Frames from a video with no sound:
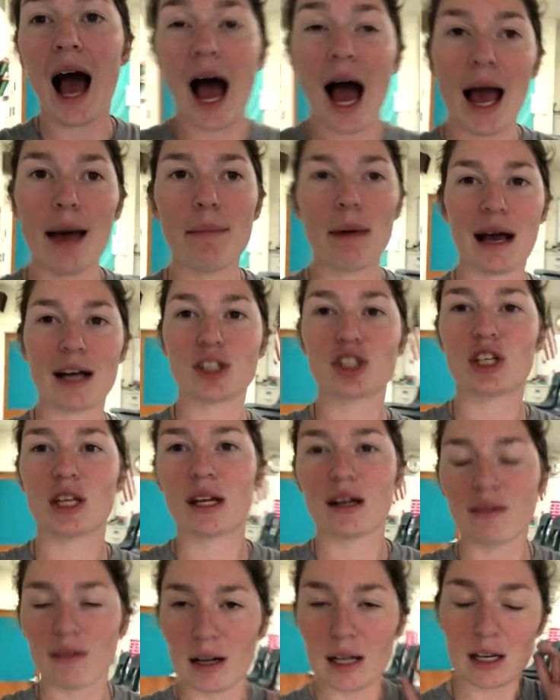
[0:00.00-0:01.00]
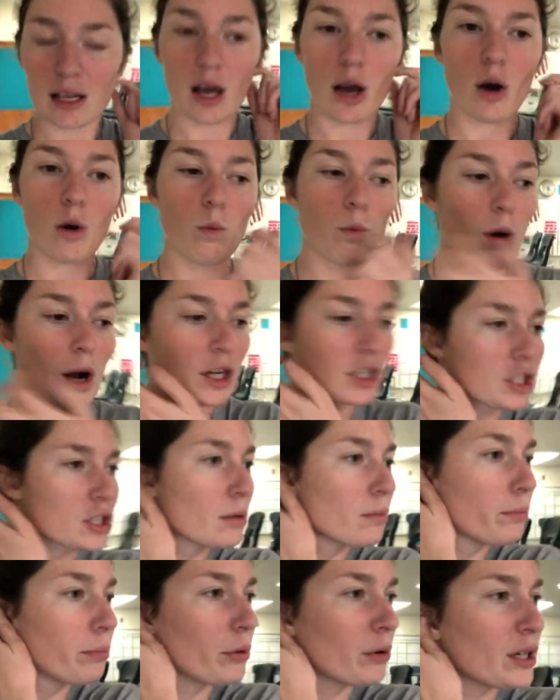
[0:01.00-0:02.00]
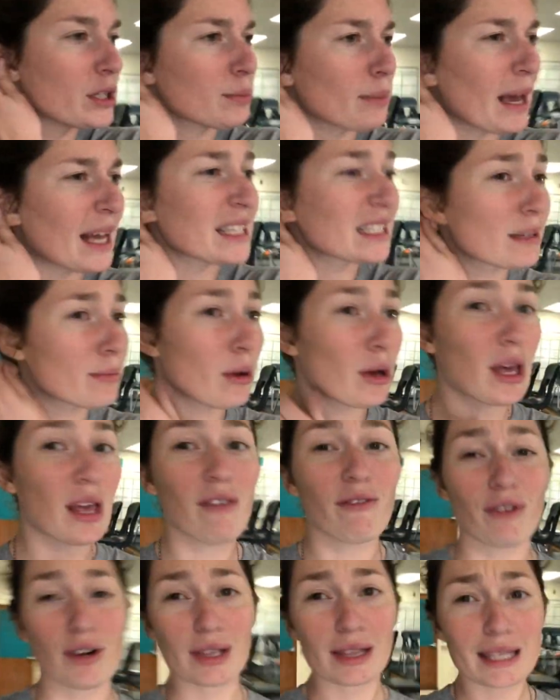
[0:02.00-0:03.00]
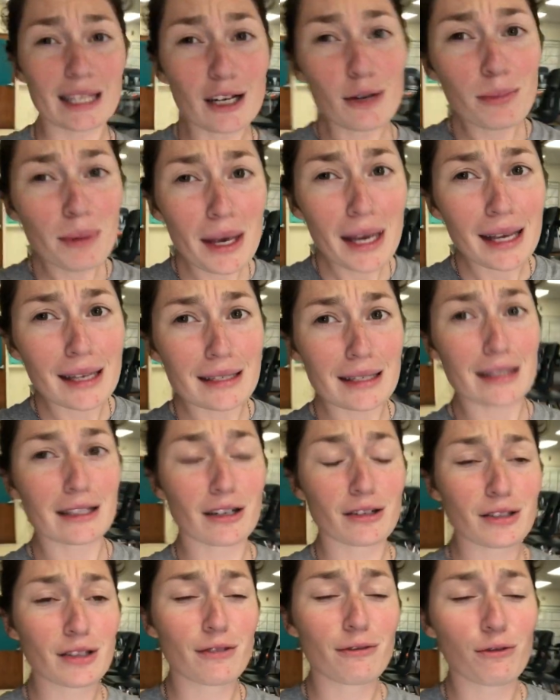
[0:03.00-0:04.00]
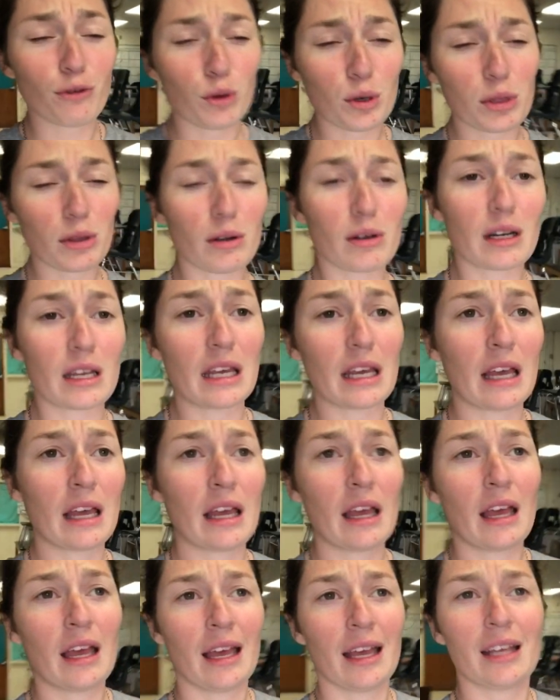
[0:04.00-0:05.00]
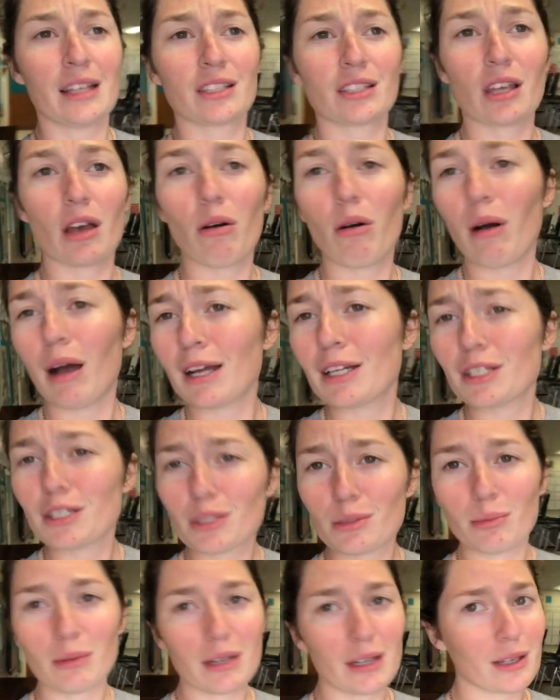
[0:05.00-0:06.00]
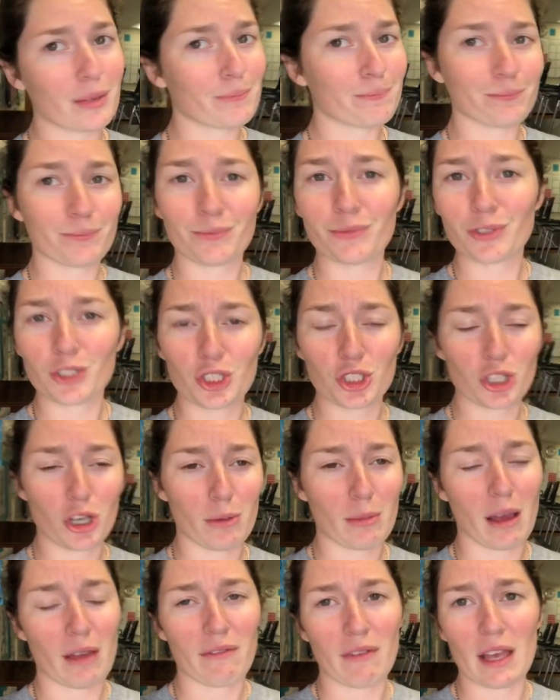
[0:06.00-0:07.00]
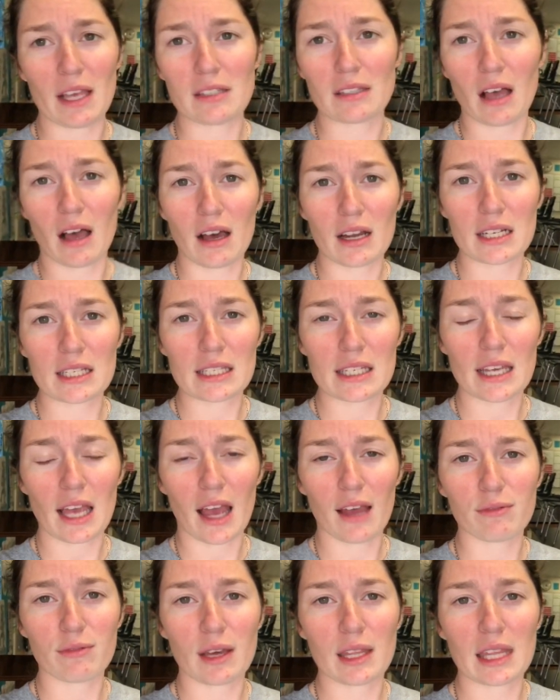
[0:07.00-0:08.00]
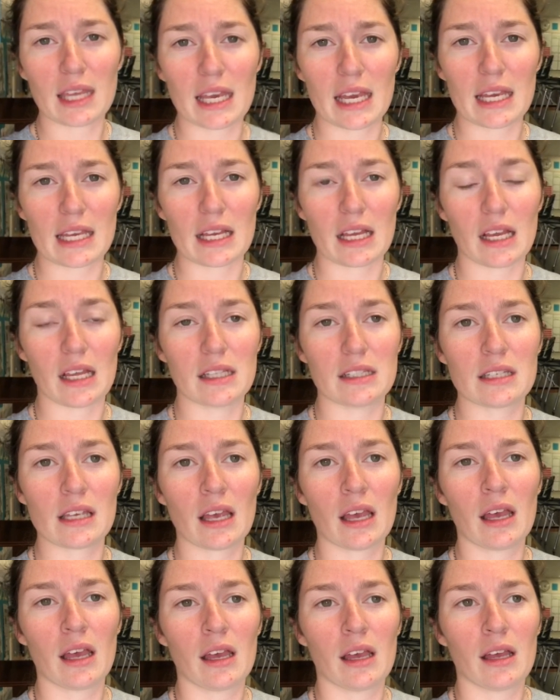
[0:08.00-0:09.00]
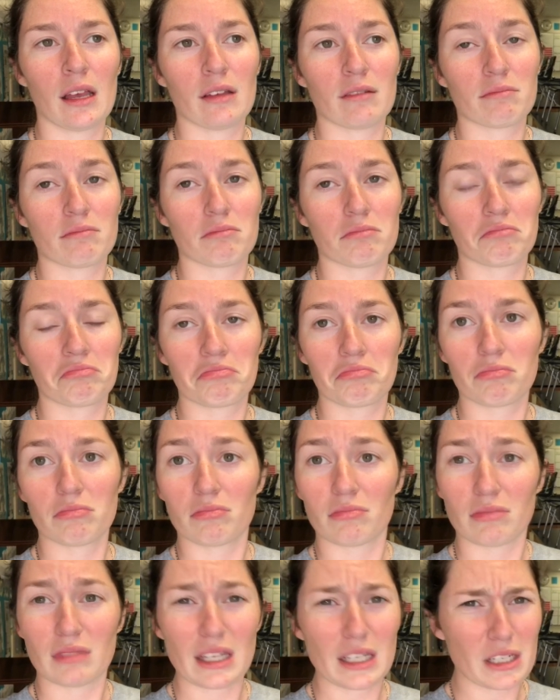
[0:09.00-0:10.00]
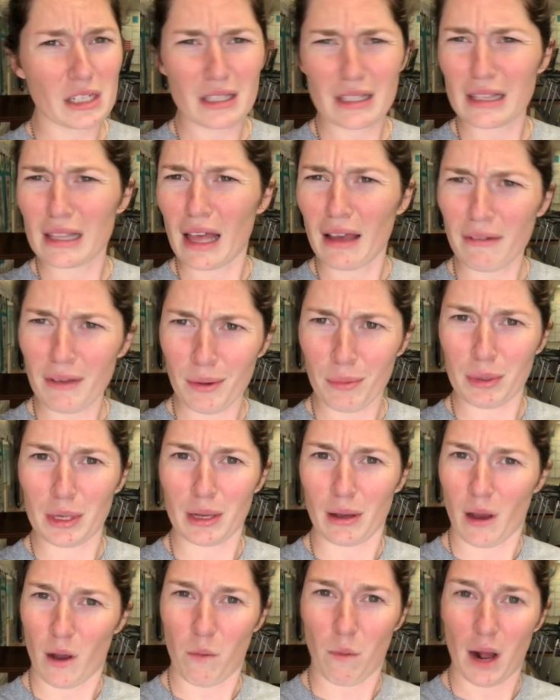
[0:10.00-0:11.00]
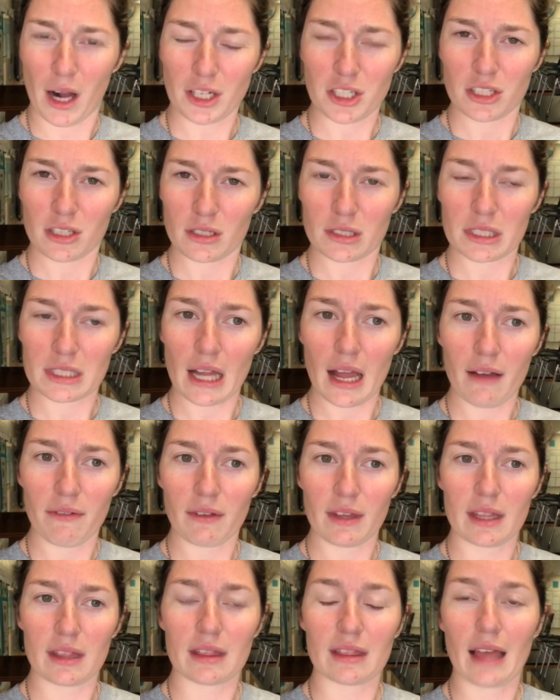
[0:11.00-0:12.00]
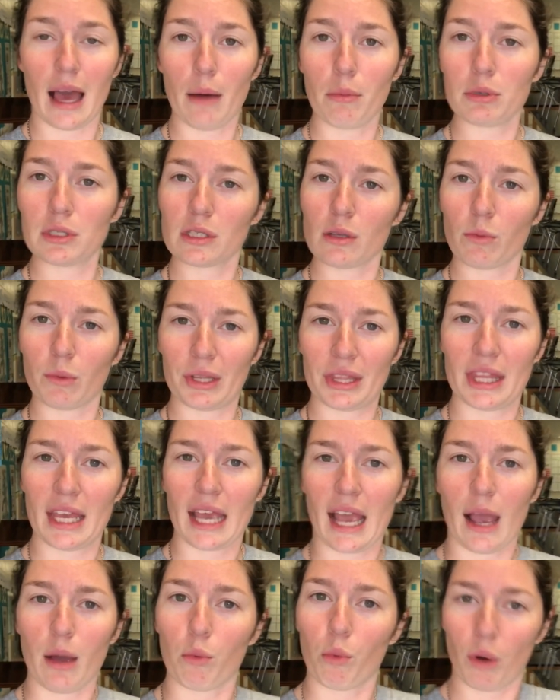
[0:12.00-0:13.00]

I'm actually getting ready to go watch the boys basketball game for a little bit because it starts at 4:30. So I just want to show my face. Honestly, I find the kids, they just love it when you go watch their stuff. And that was the one thing